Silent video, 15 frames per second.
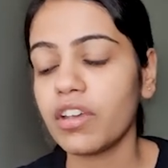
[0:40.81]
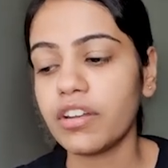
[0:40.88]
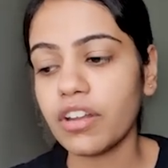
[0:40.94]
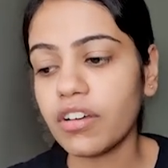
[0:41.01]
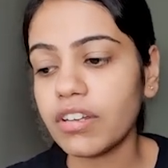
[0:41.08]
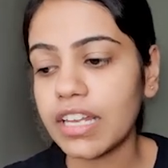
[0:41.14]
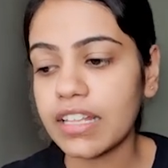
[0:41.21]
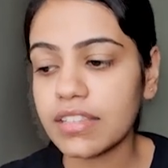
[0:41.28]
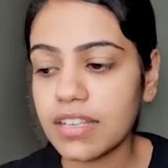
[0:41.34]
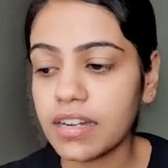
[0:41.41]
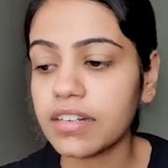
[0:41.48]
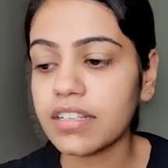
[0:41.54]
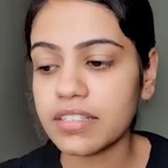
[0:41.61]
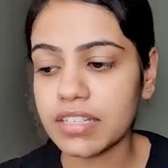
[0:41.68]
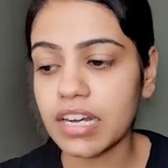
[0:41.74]
Now let's
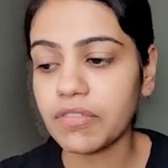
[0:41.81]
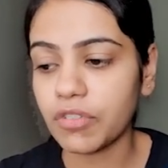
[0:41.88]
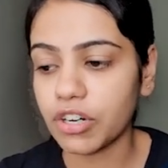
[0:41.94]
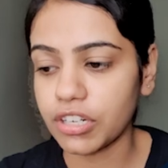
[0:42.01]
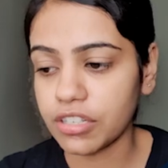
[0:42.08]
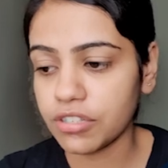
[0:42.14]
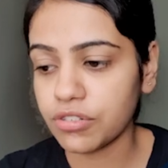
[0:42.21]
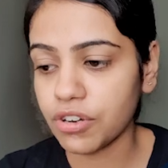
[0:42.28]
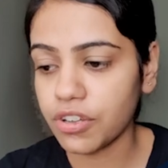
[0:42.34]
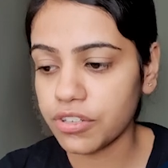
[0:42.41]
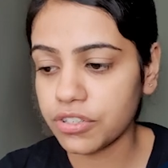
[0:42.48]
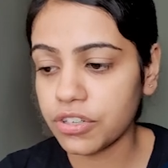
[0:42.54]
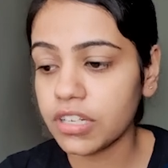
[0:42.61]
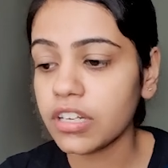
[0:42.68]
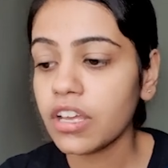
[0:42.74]
understand what is
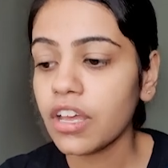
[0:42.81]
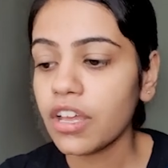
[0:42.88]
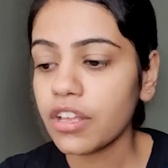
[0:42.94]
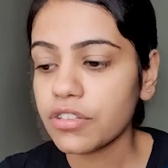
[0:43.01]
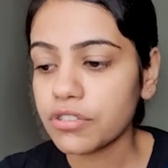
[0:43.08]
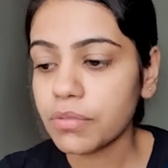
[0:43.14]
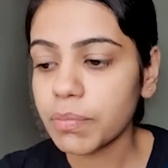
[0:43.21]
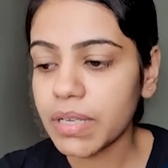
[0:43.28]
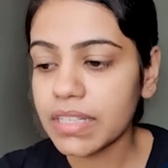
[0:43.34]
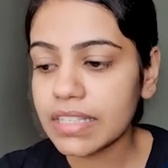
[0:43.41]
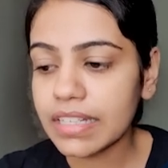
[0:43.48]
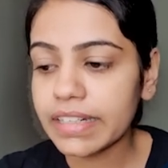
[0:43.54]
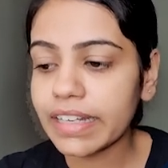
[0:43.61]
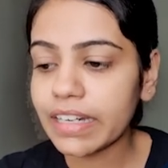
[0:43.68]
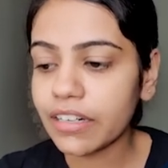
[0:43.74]
cross join. So
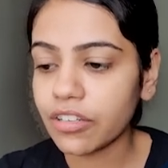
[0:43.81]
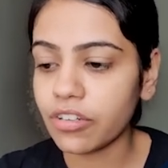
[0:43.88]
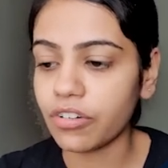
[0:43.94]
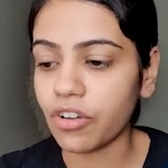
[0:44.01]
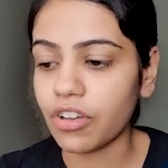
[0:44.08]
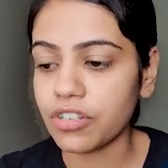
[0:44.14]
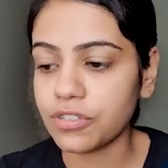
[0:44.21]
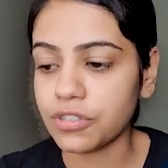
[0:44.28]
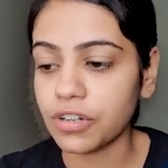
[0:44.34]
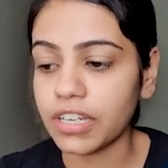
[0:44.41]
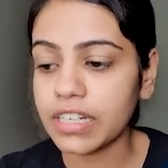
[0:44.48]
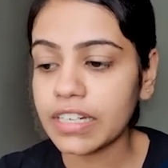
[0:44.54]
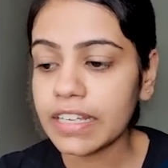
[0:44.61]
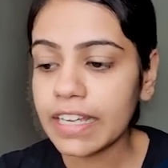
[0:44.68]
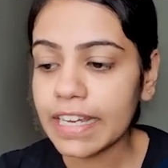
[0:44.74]
basically in cross
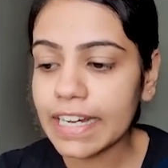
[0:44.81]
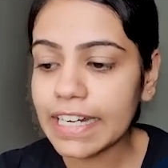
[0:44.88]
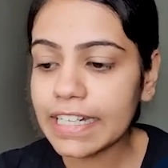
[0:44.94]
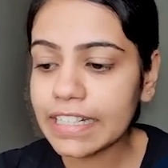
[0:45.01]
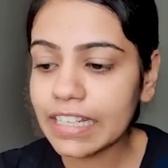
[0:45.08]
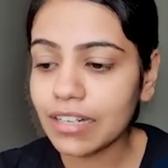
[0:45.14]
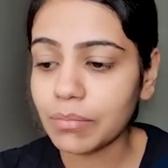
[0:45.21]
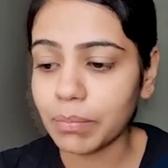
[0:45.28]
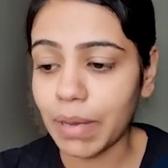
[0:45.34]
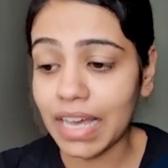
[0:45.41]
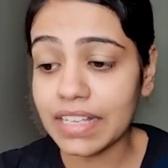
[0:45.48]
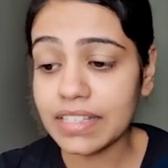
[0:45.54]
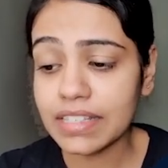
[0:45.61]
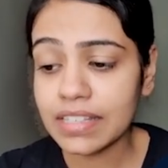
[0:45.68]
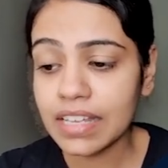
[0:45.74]
join, it
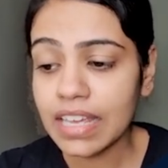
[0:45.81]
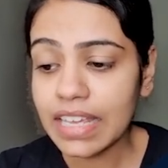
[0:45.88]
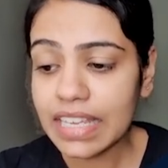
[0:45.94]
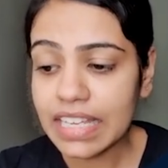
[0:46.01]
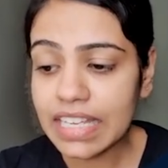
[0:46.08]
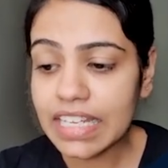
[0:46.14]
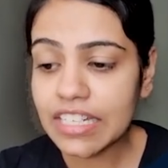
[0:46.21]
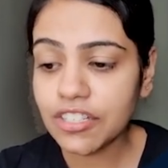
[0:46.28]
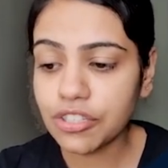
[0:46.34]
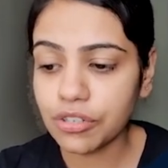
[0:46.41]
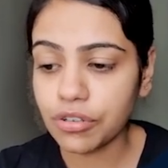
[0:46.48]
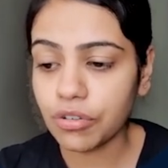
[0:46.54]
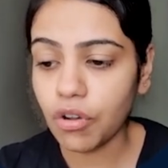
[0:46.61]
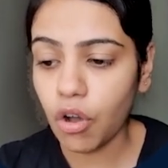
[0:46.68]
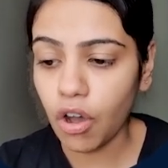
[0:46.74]
combines each
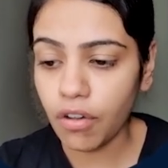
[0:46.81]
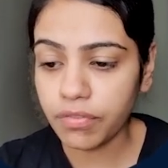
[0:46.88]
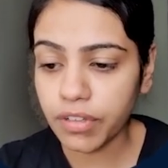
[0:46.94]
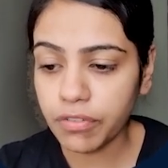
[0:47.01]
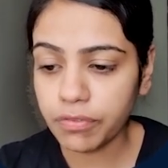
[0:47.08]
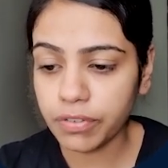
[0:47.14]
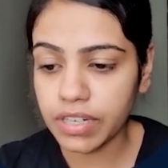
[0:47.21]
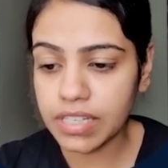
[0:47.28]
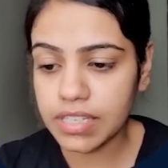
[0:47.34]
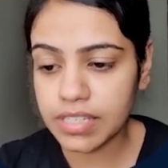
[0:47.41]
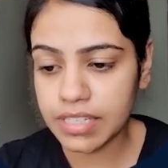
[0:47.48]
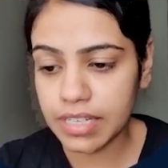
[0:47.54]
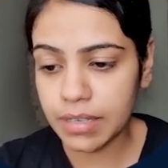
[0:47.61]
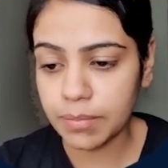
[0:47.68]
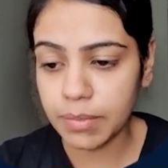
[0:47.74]
row of the
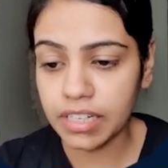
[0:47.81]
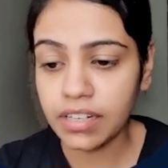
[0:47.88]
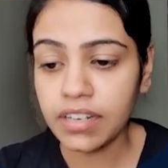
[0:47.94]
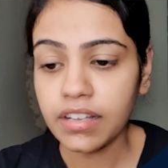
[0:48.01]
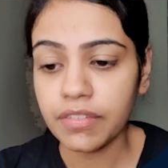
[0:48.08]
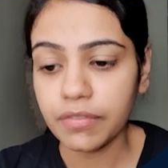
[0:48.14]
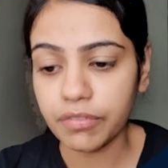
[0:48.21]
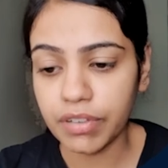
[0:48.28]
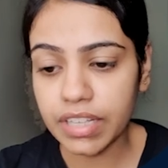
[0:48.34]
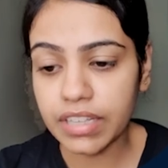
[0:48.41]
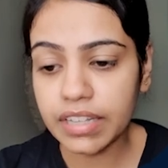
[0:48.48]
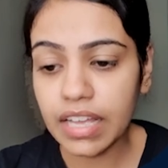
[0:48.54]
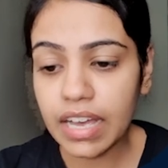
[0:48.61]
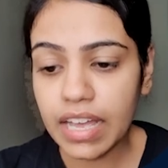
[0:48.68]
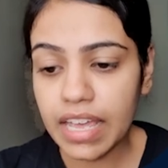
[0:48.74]
first table
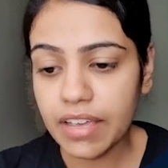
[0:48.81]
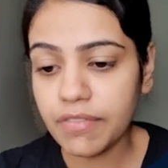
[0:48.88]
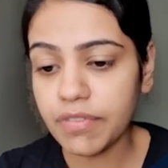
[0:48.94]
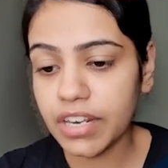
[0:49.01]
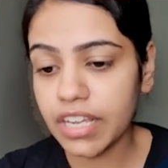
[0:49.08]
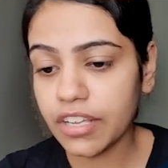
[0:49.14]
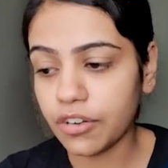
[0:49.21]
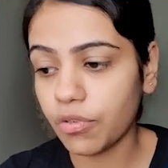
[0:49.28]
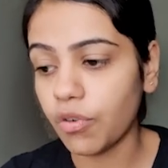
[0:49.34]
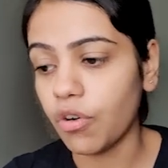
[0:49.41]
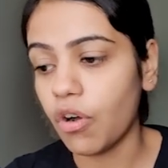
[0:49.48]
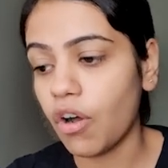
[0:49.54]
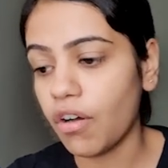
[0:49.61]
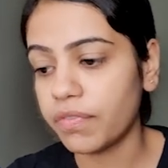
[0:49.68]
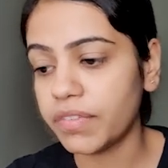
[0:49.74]
with the every row
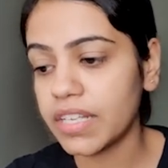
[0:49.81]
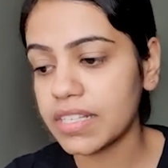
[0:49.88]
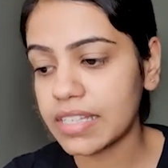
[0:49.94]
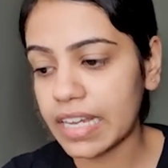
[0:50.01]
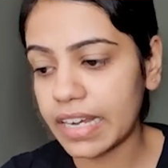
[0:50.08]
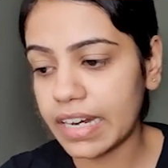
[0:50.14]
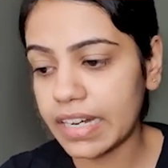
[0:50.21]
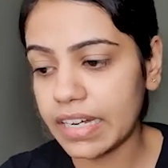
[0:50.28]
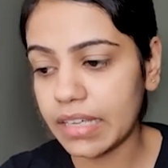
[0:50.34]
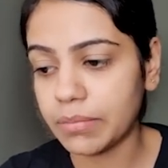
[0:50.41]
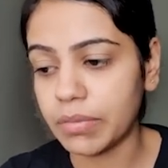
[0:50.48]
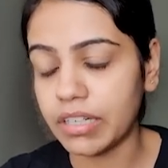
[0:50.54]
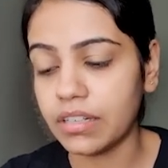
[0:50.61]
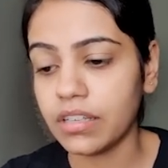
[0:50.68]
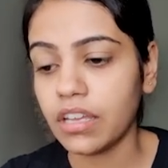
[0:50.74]
of the second
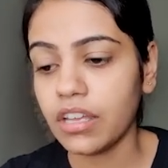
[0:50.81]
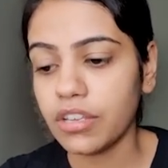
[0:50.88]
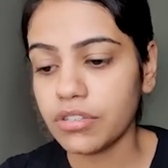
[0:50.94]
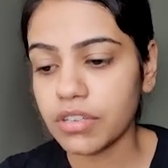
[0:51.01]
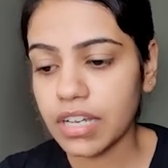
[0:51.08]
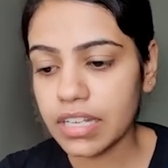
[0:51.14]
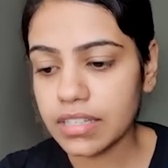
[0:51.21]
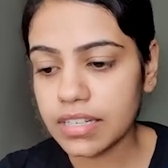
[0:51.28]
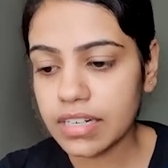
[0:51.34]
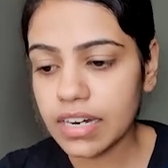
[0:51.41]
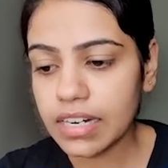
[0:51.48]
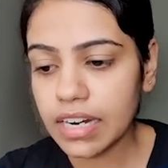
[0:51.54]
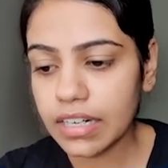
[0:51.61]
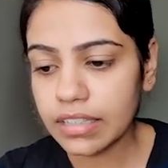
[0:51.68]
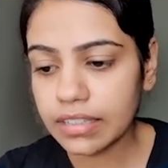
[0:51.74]
table. So consider
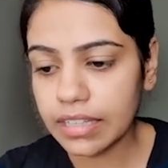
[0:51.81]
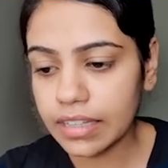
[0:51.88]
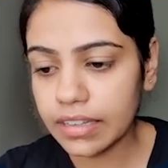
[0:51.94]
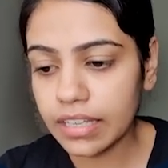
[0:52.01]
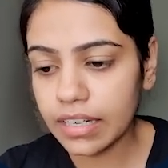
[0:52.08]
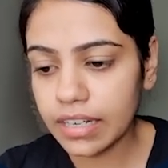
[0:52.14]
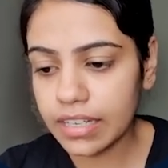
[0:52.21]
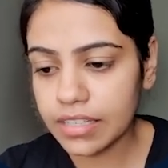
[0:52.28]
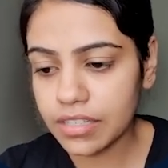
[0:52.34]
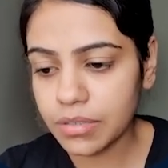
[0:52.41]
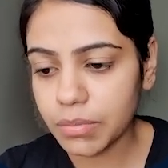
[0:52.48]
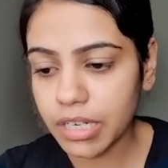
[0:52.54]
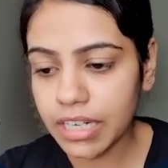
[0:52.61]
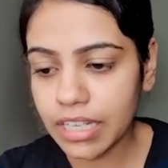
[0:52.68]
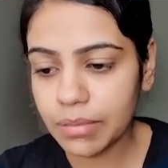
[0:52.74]
that the
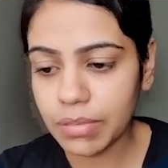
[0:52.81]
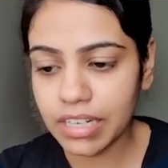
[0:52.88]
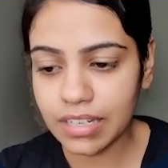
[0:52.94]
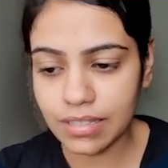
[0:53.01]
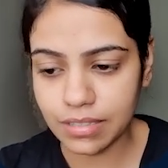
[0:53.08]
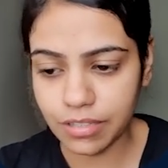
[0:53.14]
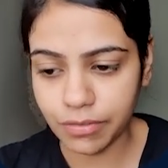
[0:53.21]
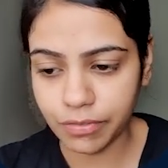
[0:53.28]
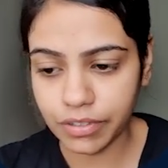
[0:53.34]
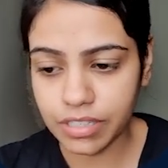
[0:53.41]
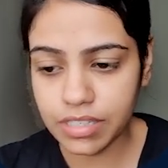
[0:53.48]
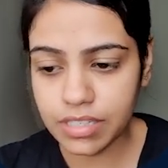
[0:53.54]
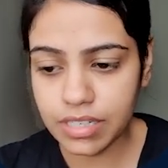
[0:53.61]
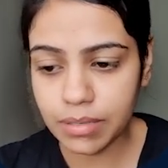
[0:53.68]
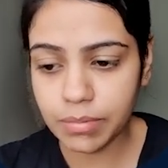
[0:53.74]
customer table is the
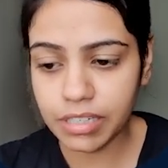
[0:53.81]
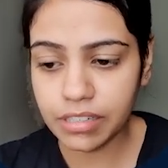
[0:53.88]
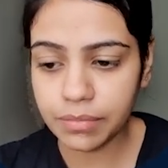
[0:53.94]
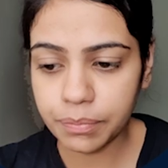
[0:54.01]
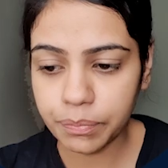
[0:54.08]
first table,